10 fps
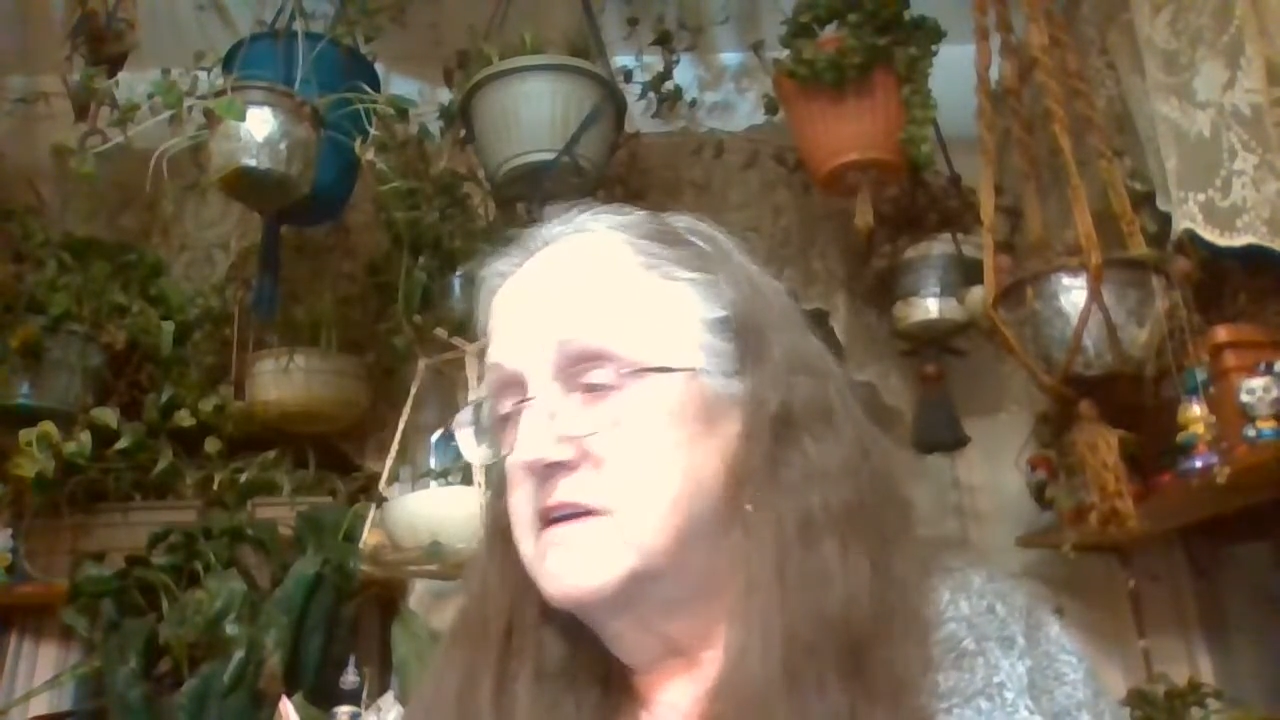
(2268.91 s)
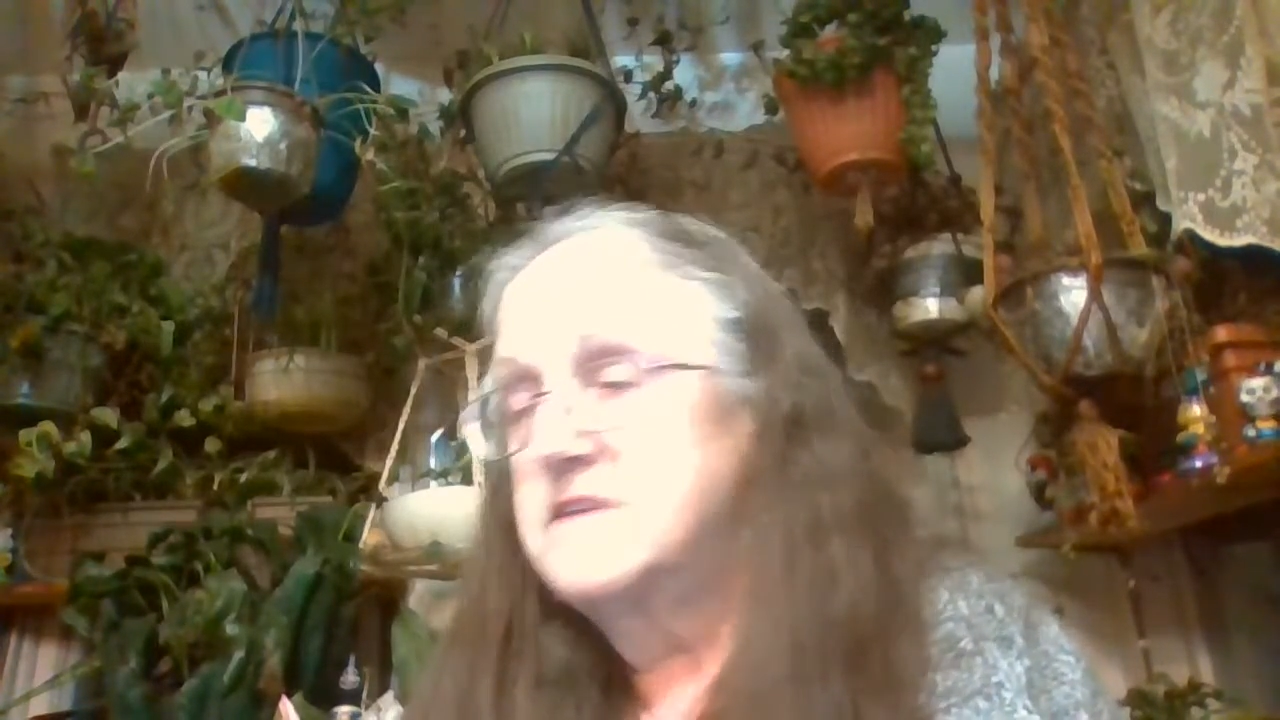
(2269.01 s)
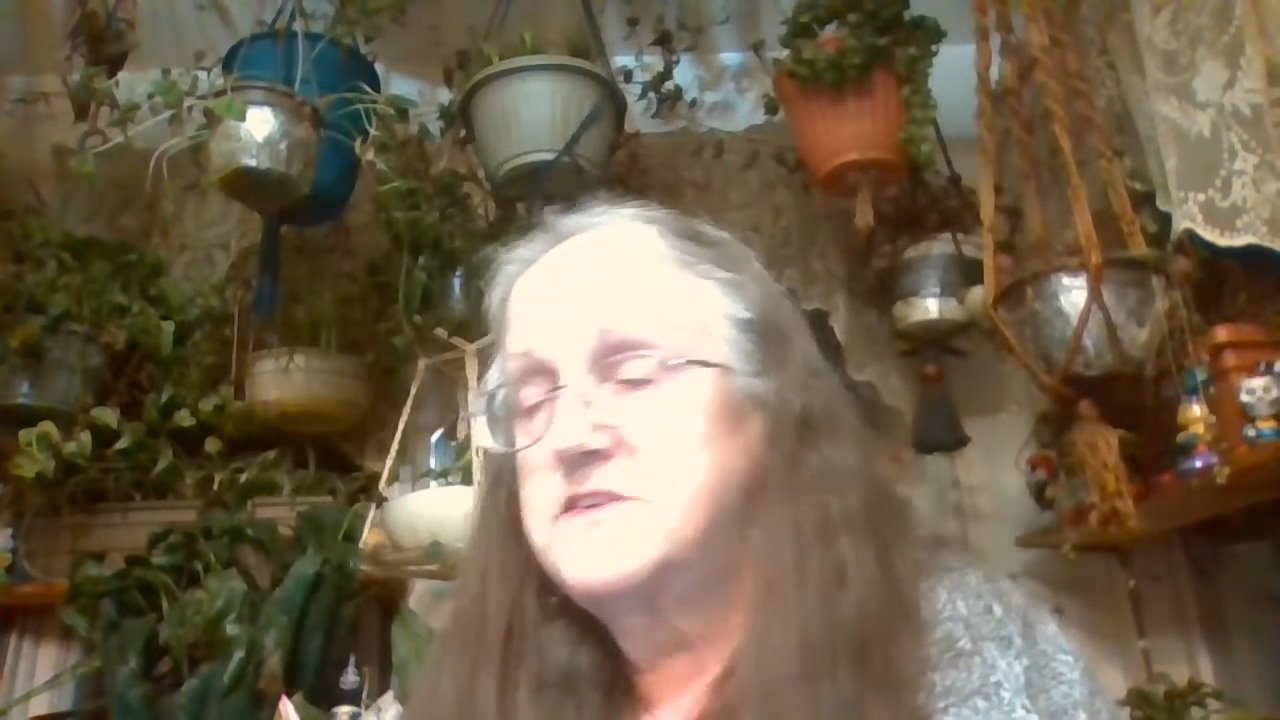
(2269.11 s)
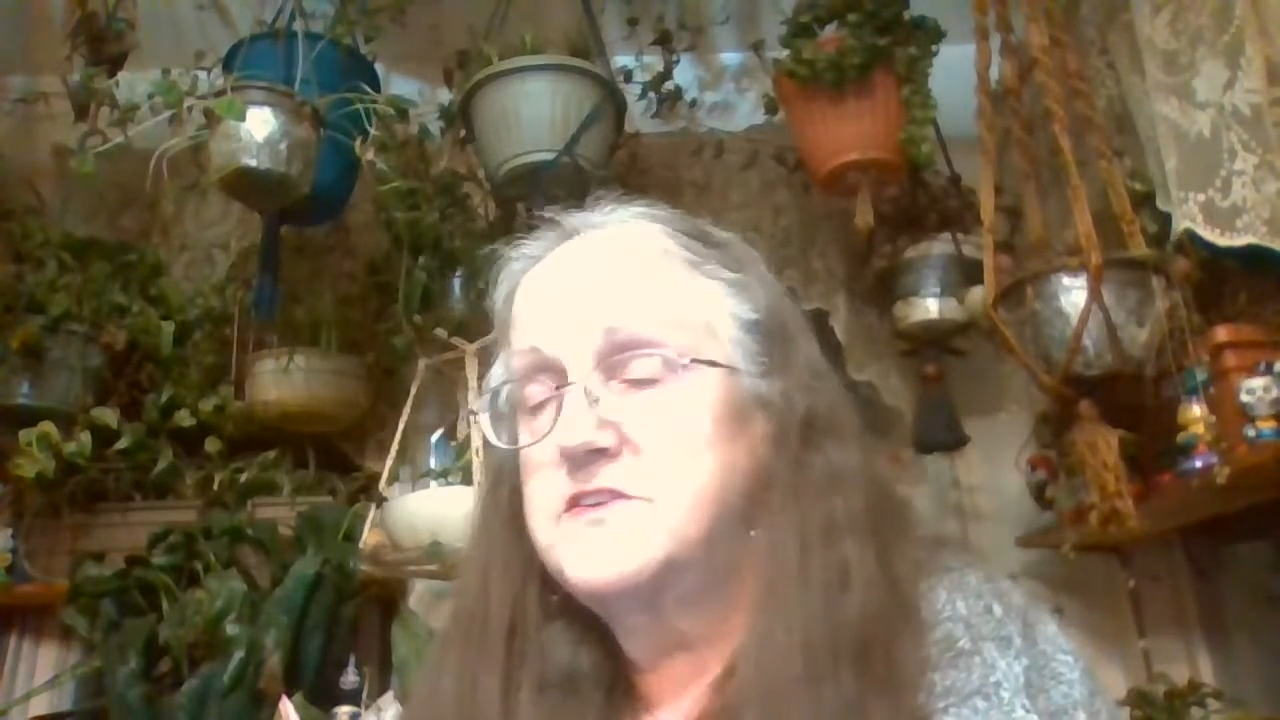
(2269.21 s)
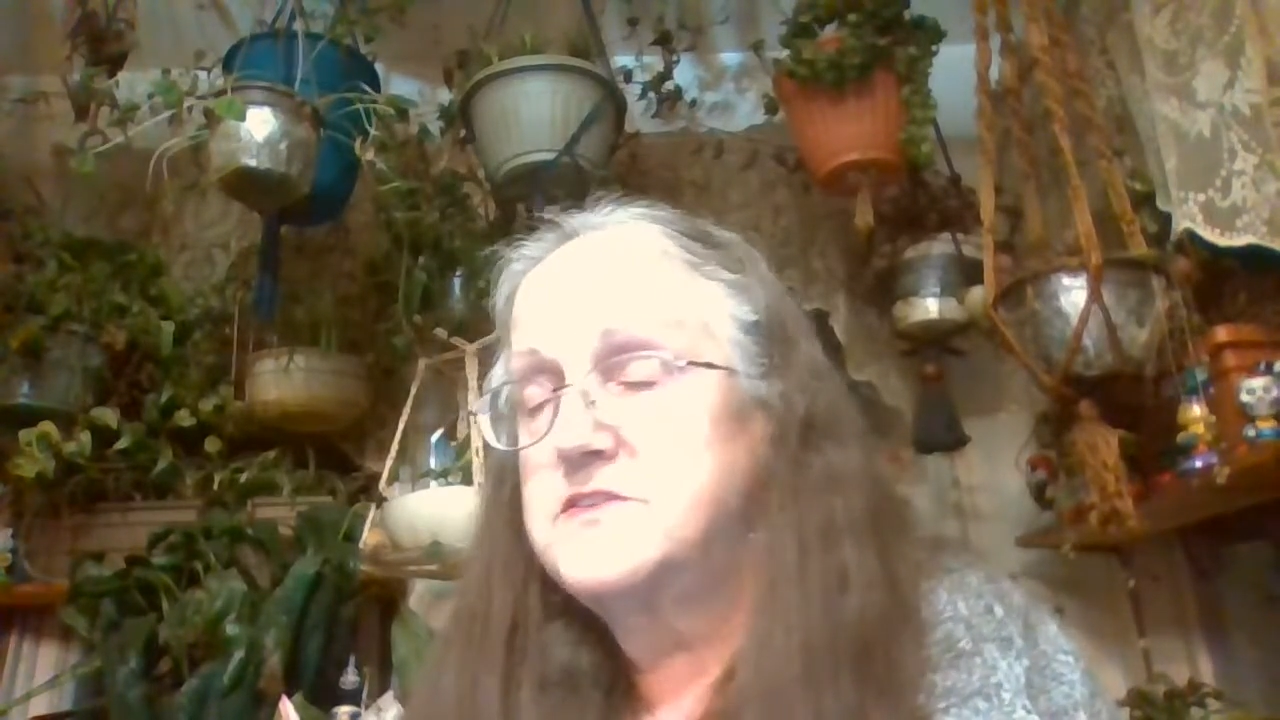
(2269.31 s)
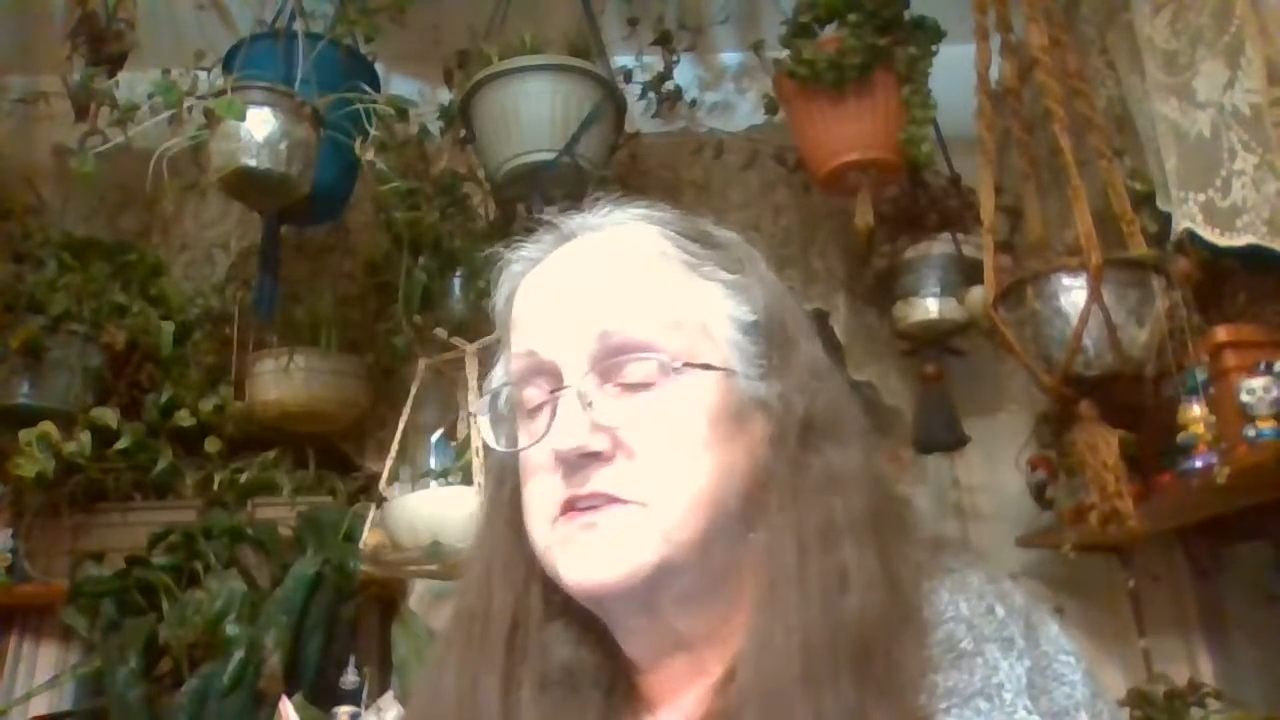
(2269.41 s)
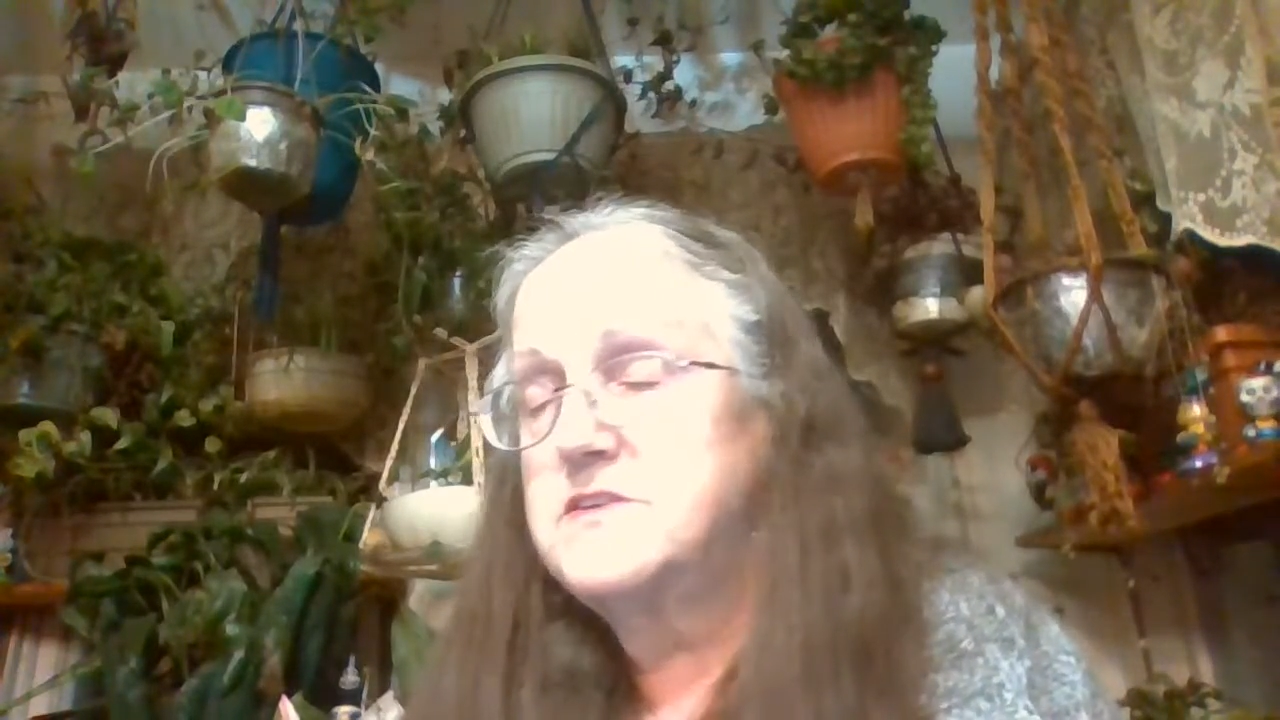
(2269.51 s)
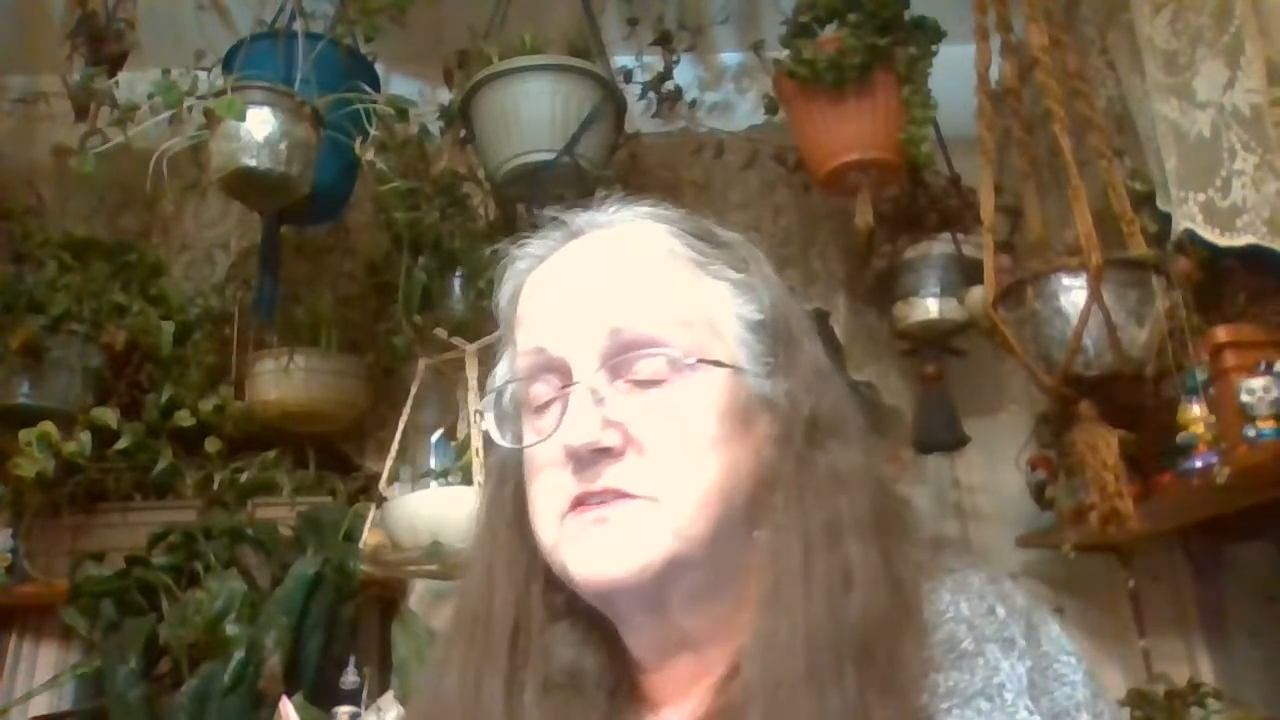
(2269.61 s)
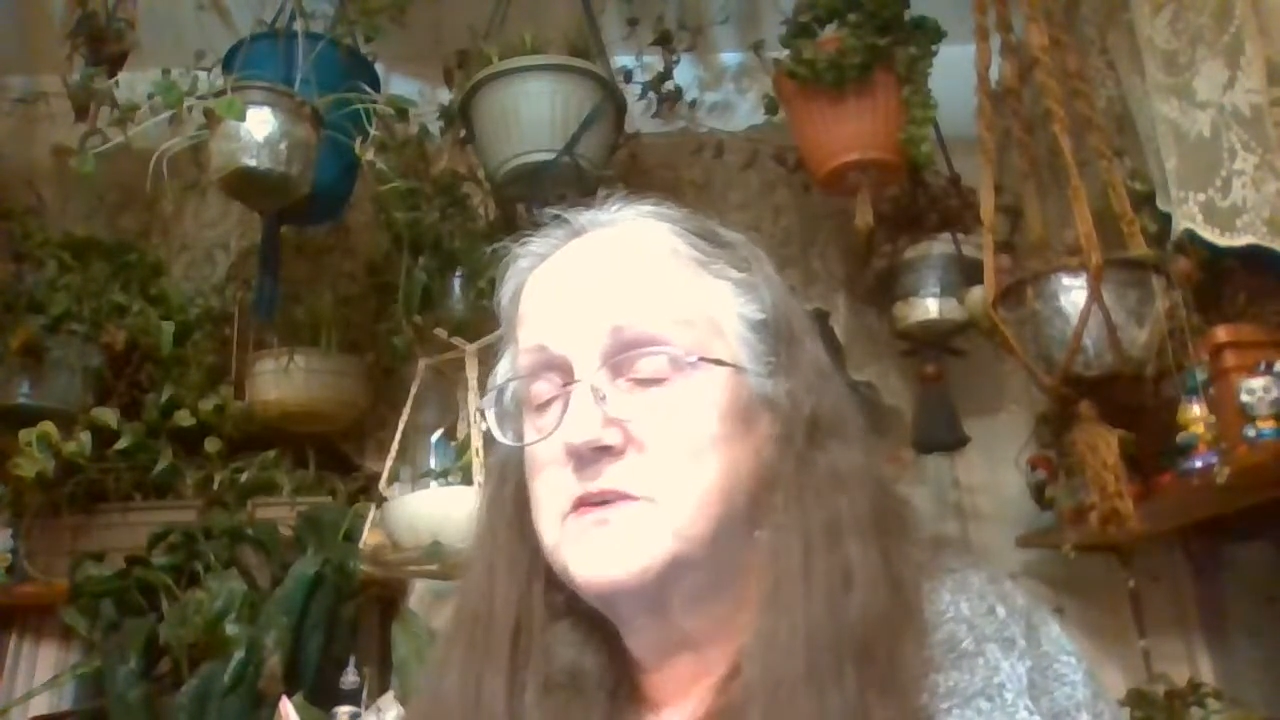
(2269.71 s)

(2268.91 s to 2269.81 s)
It's just there's